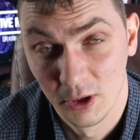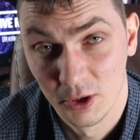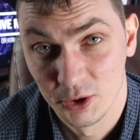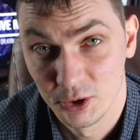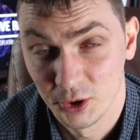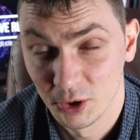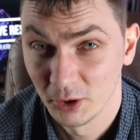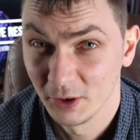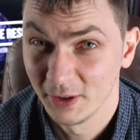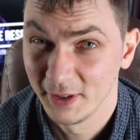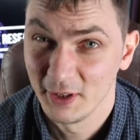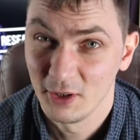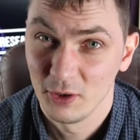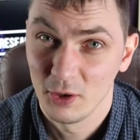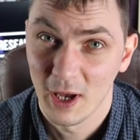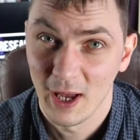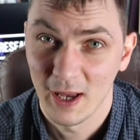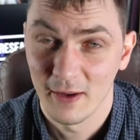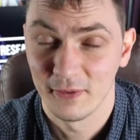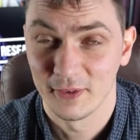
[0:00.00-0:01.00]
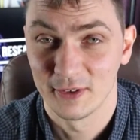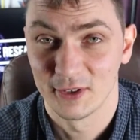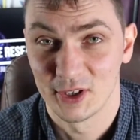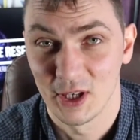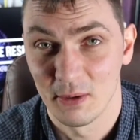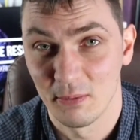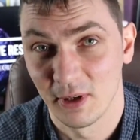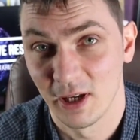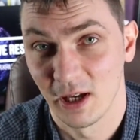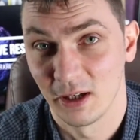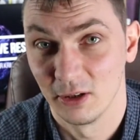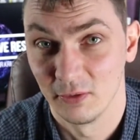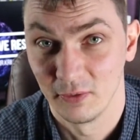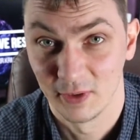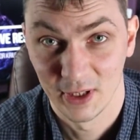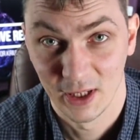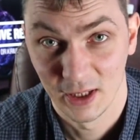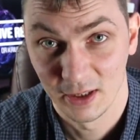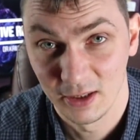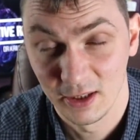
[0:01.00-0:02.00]
Surely you have some kind of
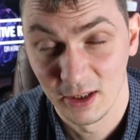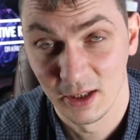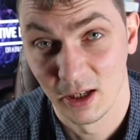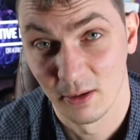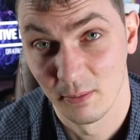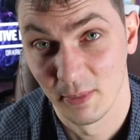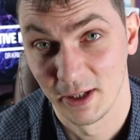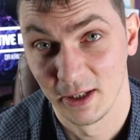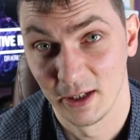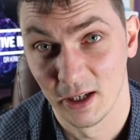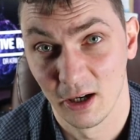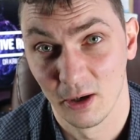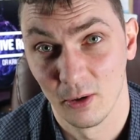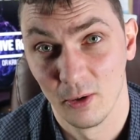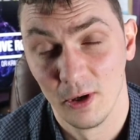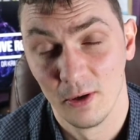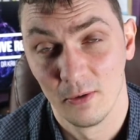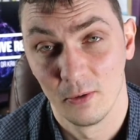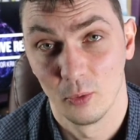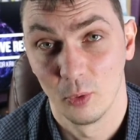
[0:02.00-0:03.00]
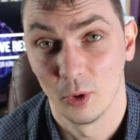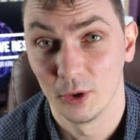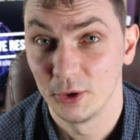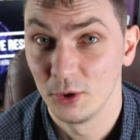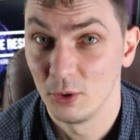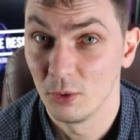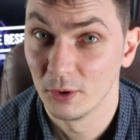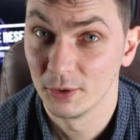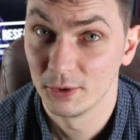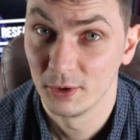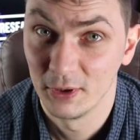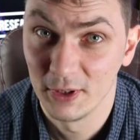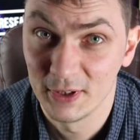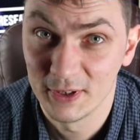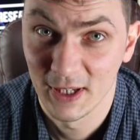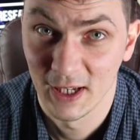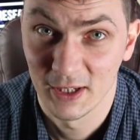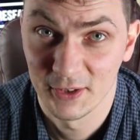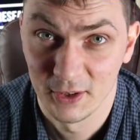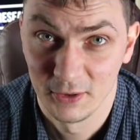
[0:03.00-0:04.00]
an idea by now what you want to
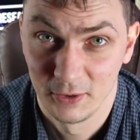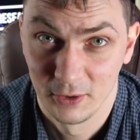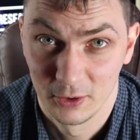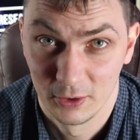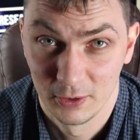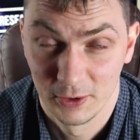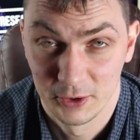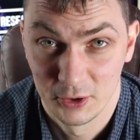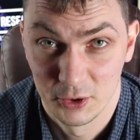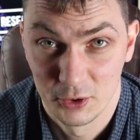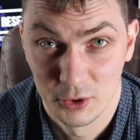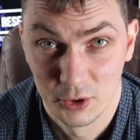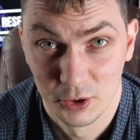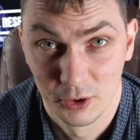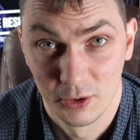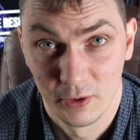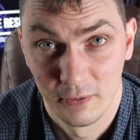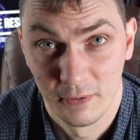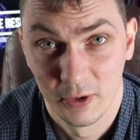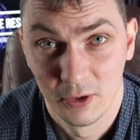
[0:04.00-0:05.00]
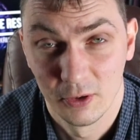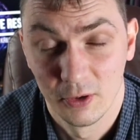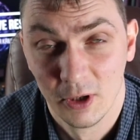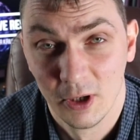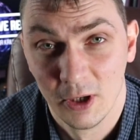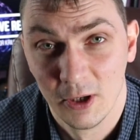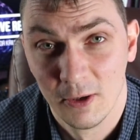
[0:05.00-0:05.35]
discuss in your literature review.